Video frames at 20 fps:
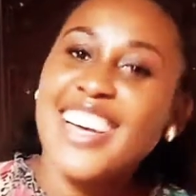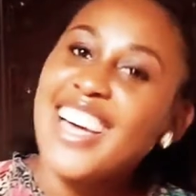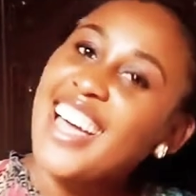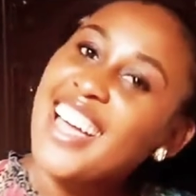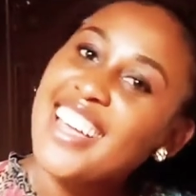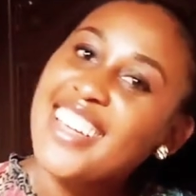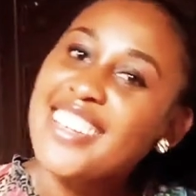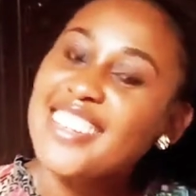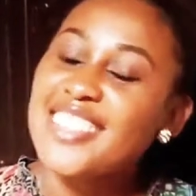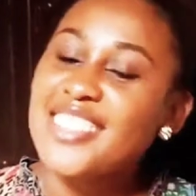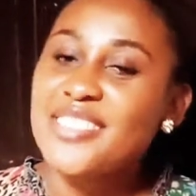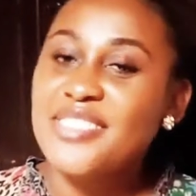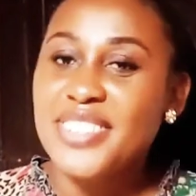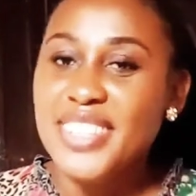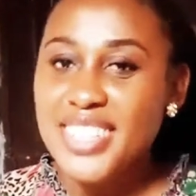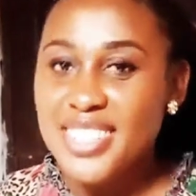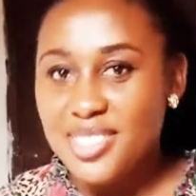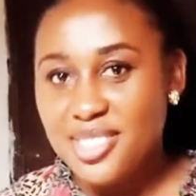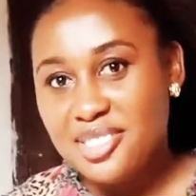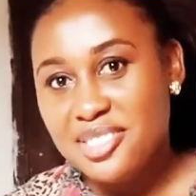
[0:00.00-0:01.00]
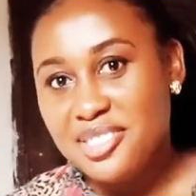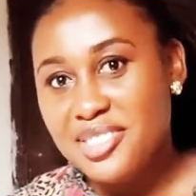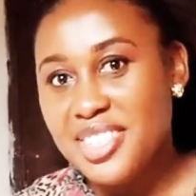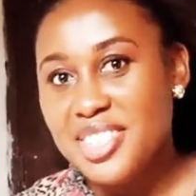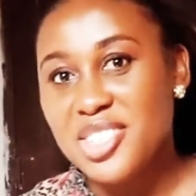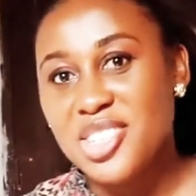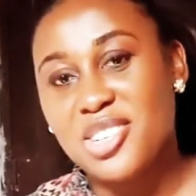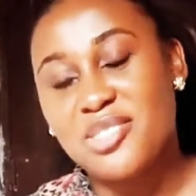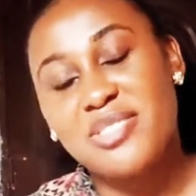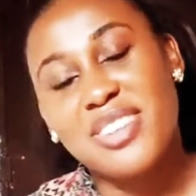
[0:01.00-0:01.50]
guys, the first
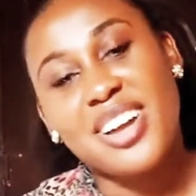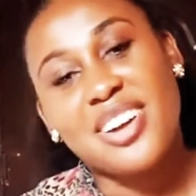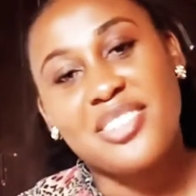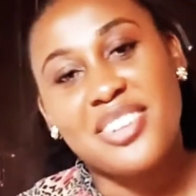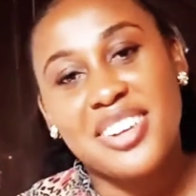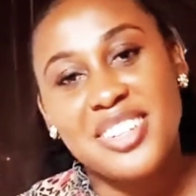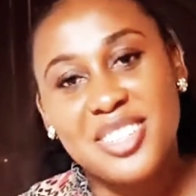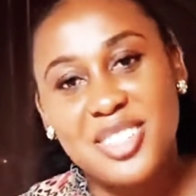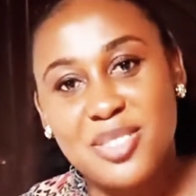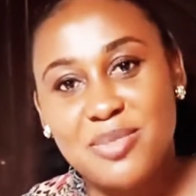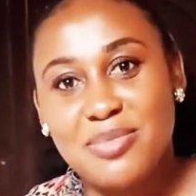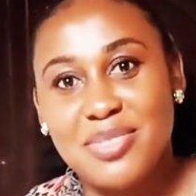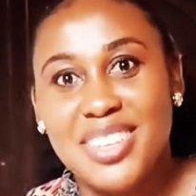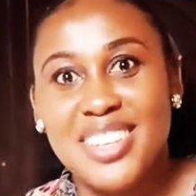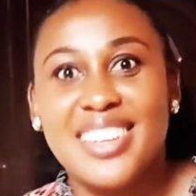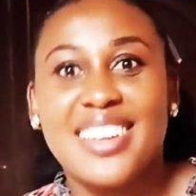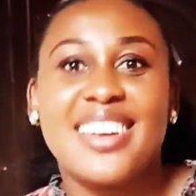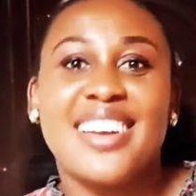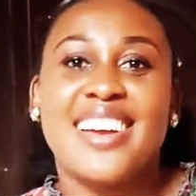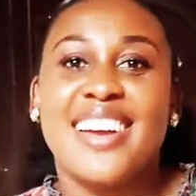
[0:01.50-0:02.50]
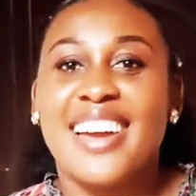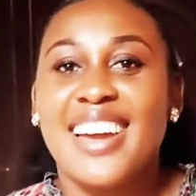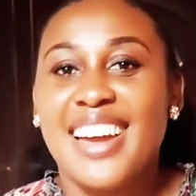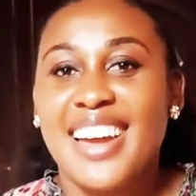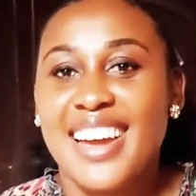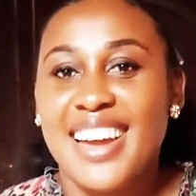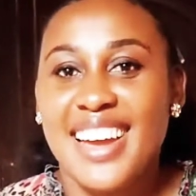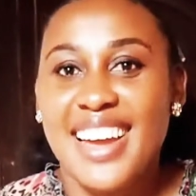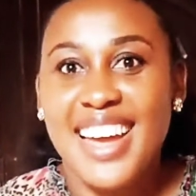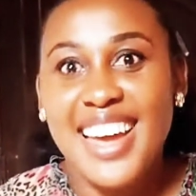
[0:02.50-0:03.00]
situation we are going to be
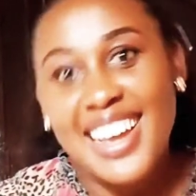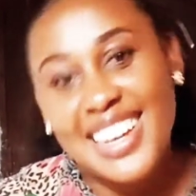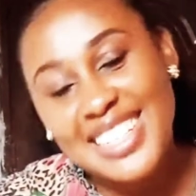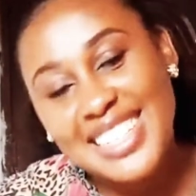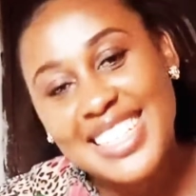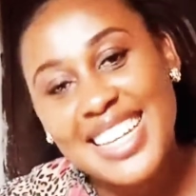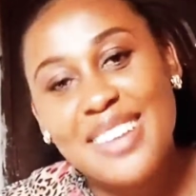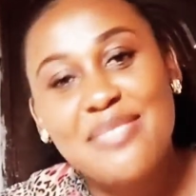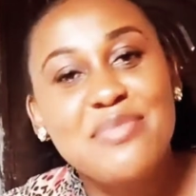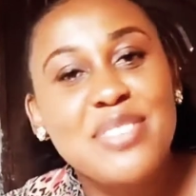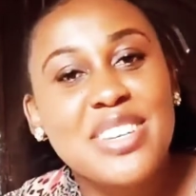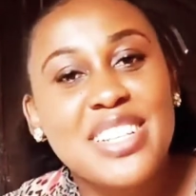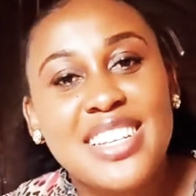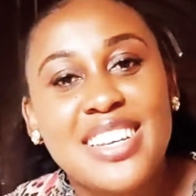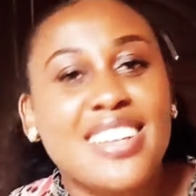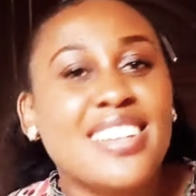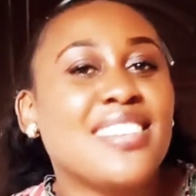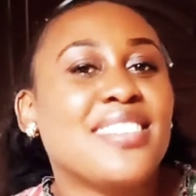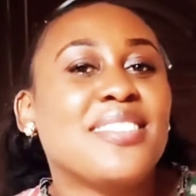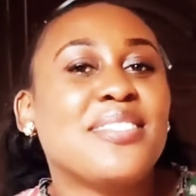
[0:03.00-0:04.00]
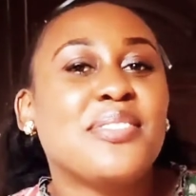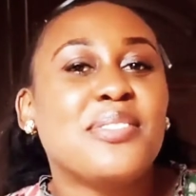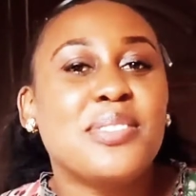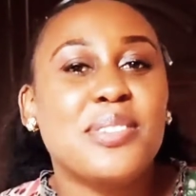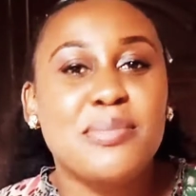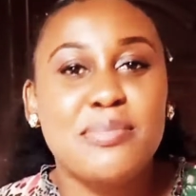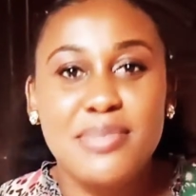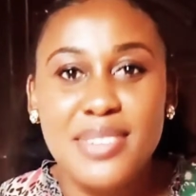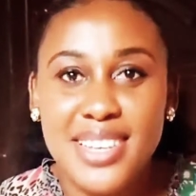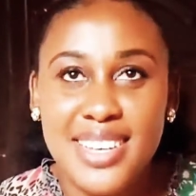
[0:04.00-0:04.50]
examining
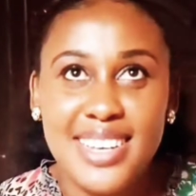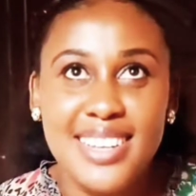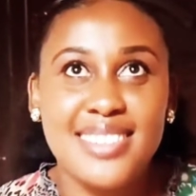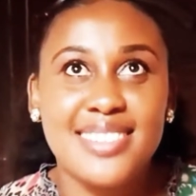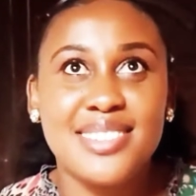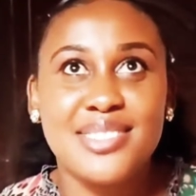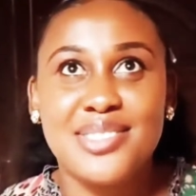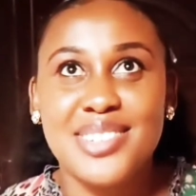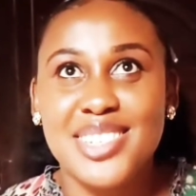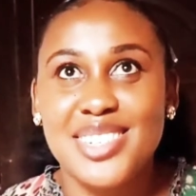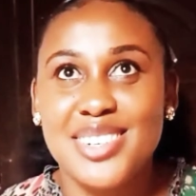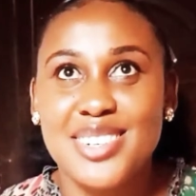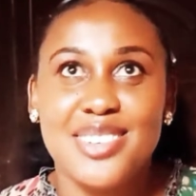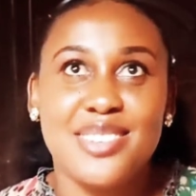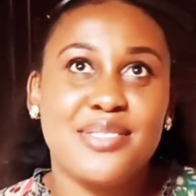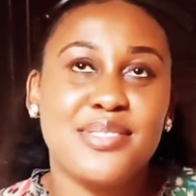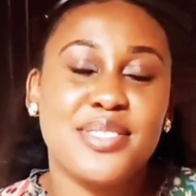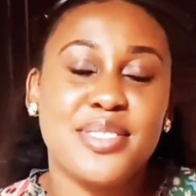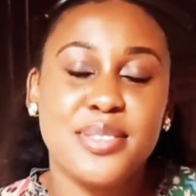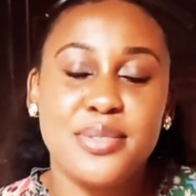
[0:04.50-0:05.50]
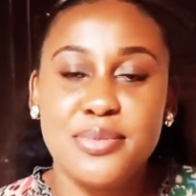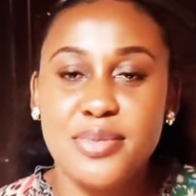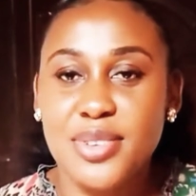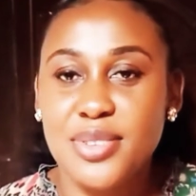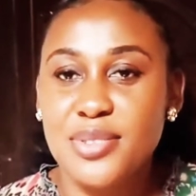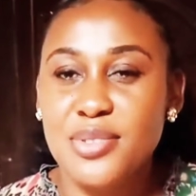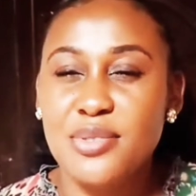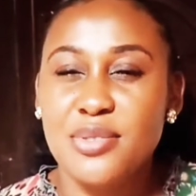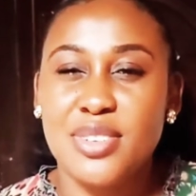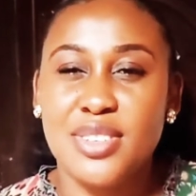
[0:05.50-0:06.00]
will be a situation of
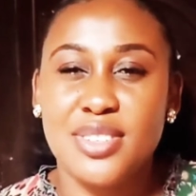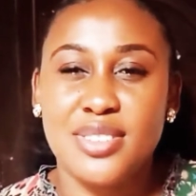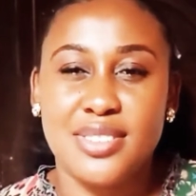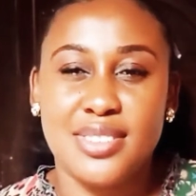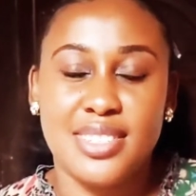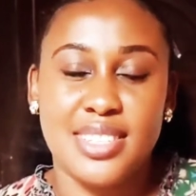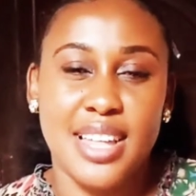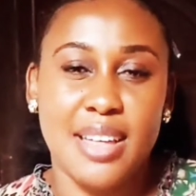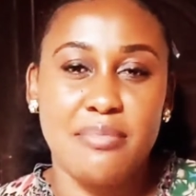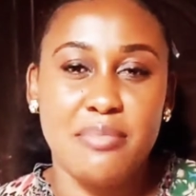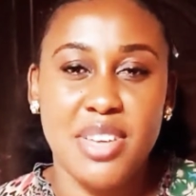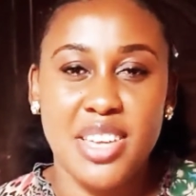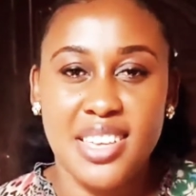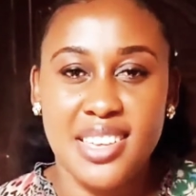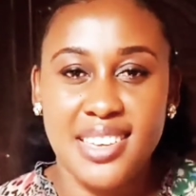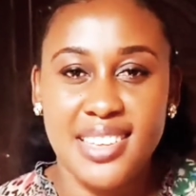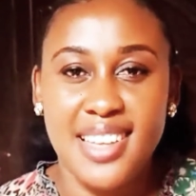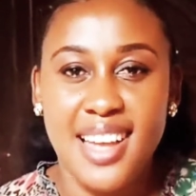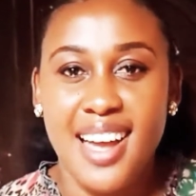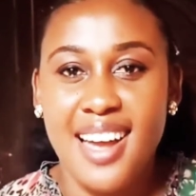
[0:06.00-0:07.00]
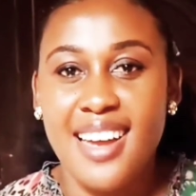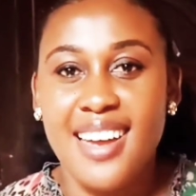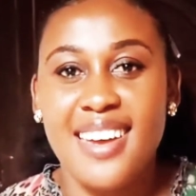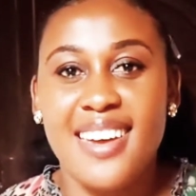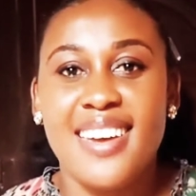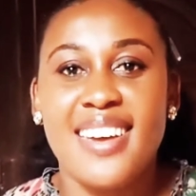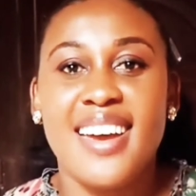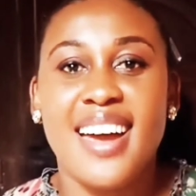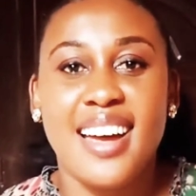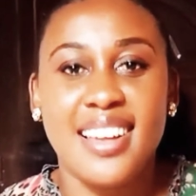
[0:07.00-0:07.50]
someone who wants to start making her
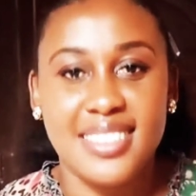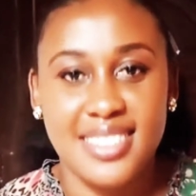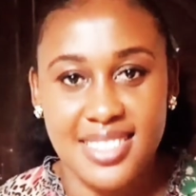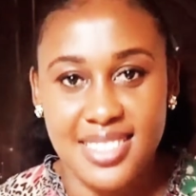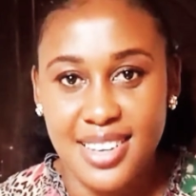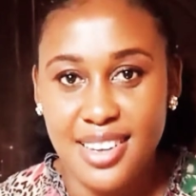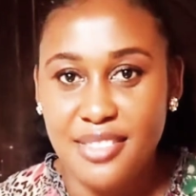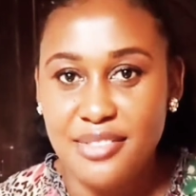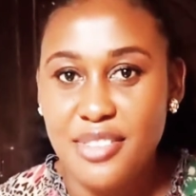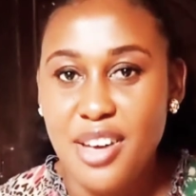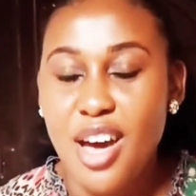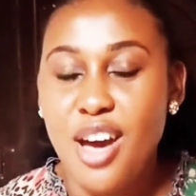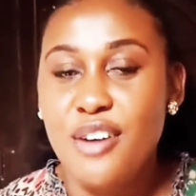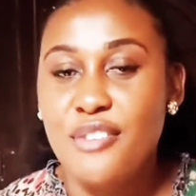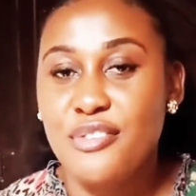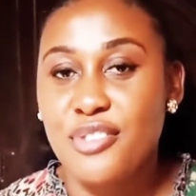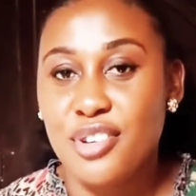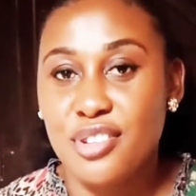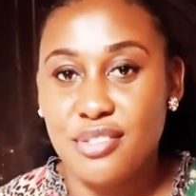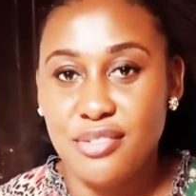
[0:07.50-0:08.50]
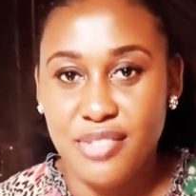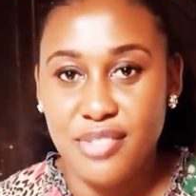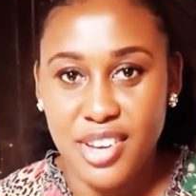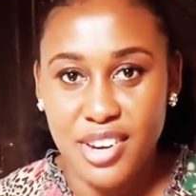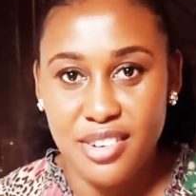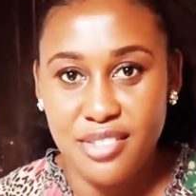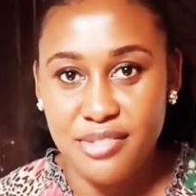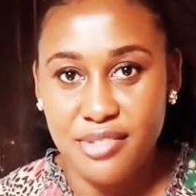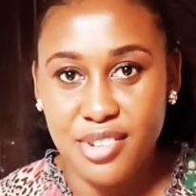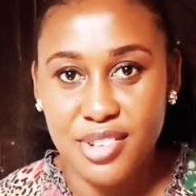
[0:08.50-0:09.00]
hair herself for the
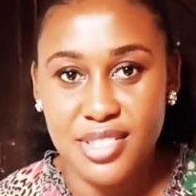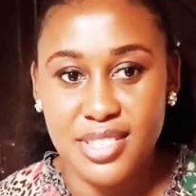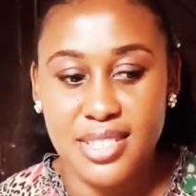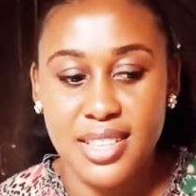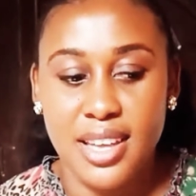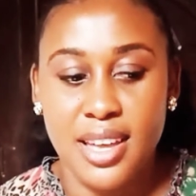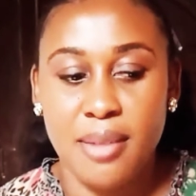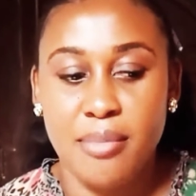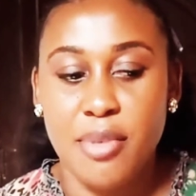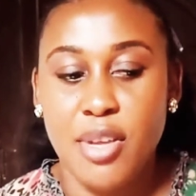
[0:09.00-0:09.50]
very first time.